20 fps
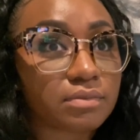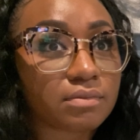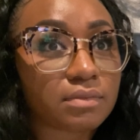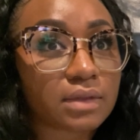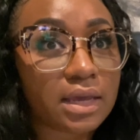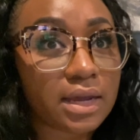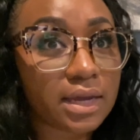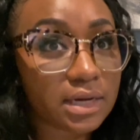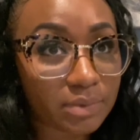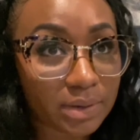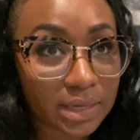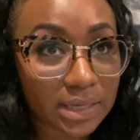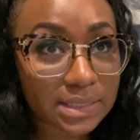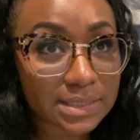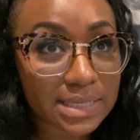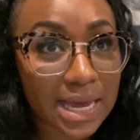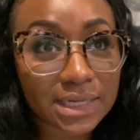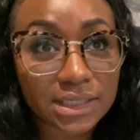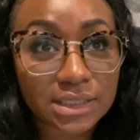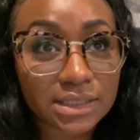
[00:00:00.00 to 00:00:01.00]
anyways,
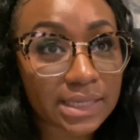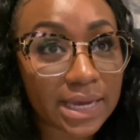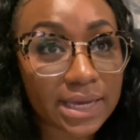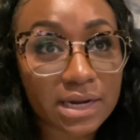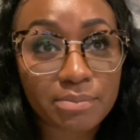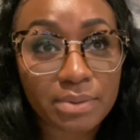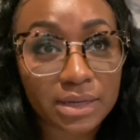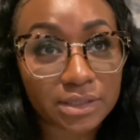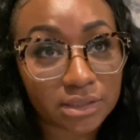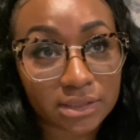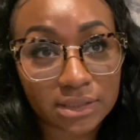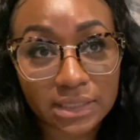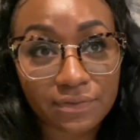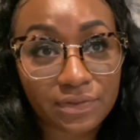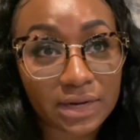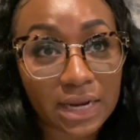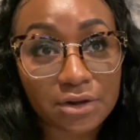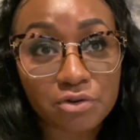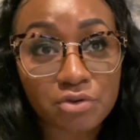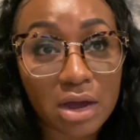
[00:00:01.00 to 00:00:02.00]
I just ate a bunch of stuff
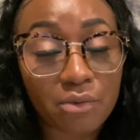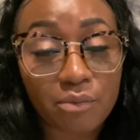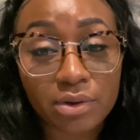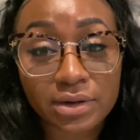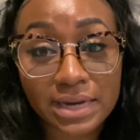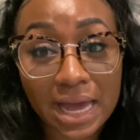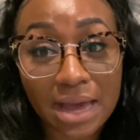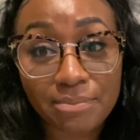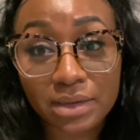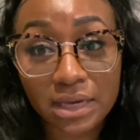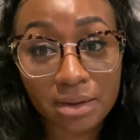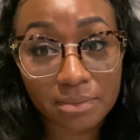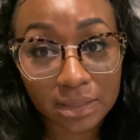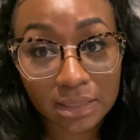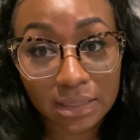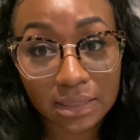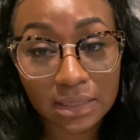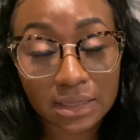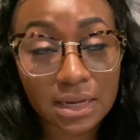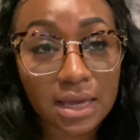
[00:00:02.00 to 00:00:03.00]
that I knew I would not be able to
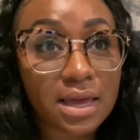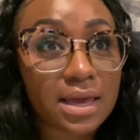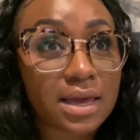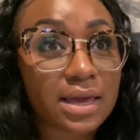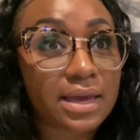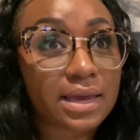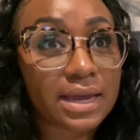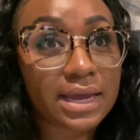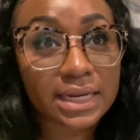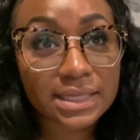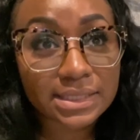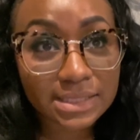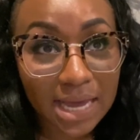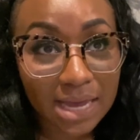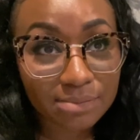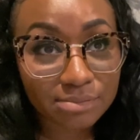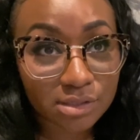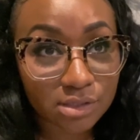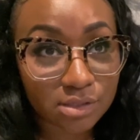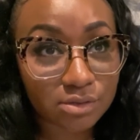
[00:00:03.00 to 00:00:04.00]
eat
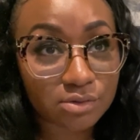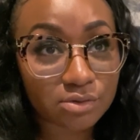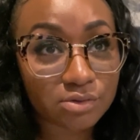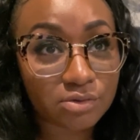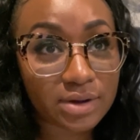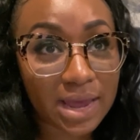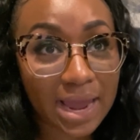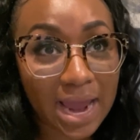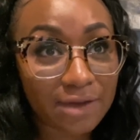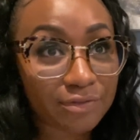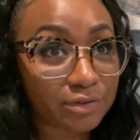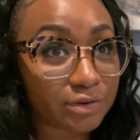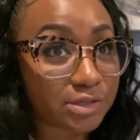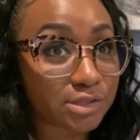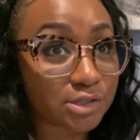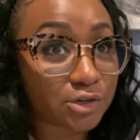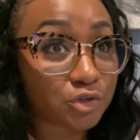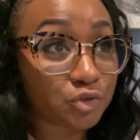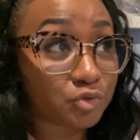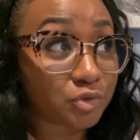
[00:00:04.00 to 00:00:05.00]
anytime soon after the
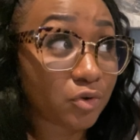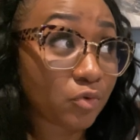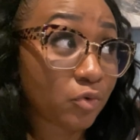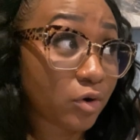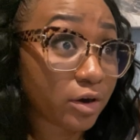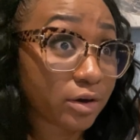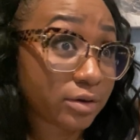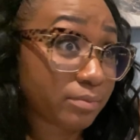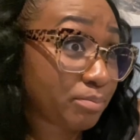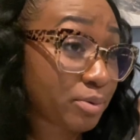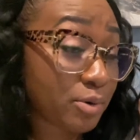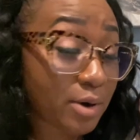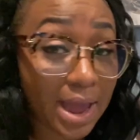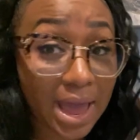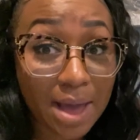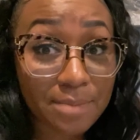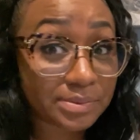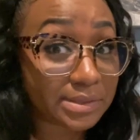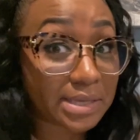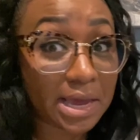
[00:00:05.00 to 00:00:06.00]
surgery, or
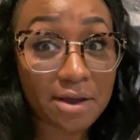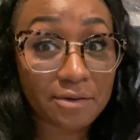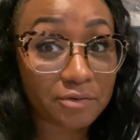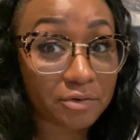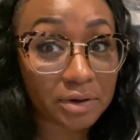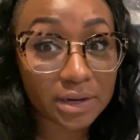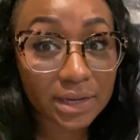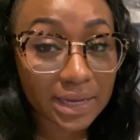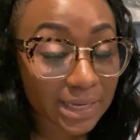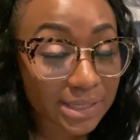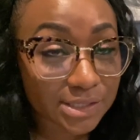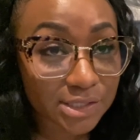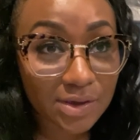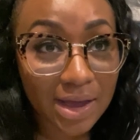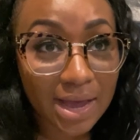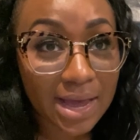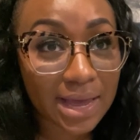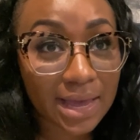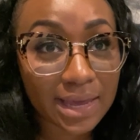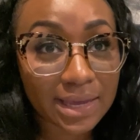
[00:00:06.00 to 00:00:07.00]
perhaps ever again. So
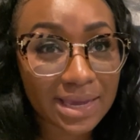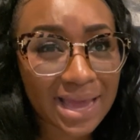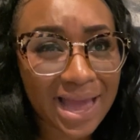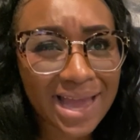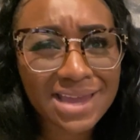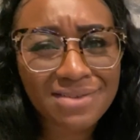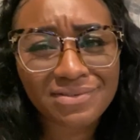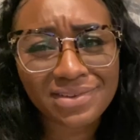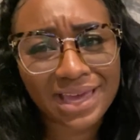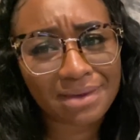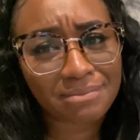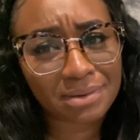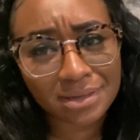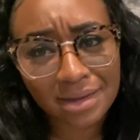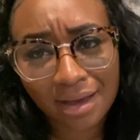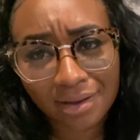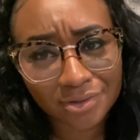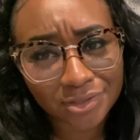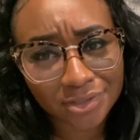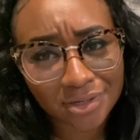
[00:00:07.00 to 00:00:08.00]
I even had
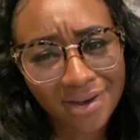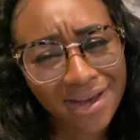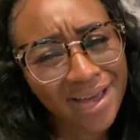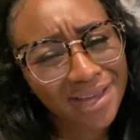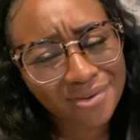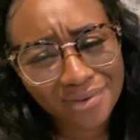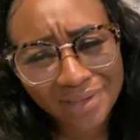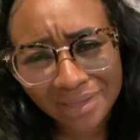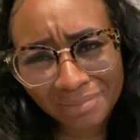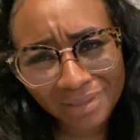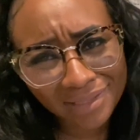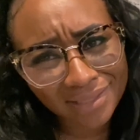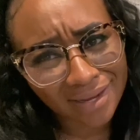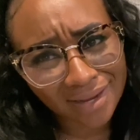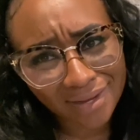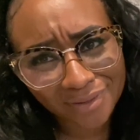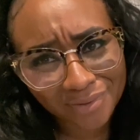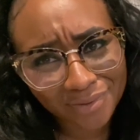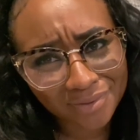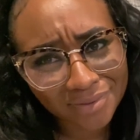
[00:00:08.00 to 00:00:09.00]
McDonald's, y'all. I don't eat
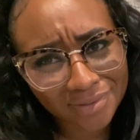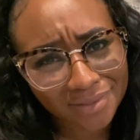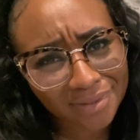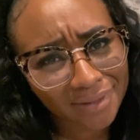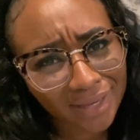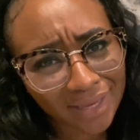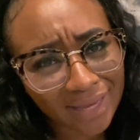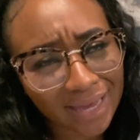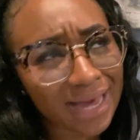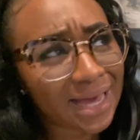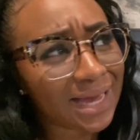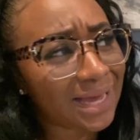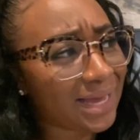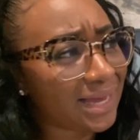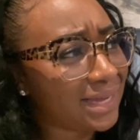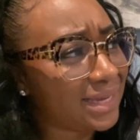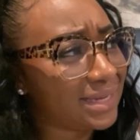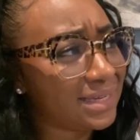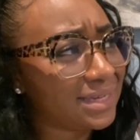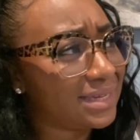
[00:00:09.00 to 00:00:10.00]
McDonald's, okay?
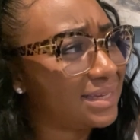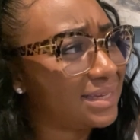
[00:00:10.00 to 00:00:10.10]
I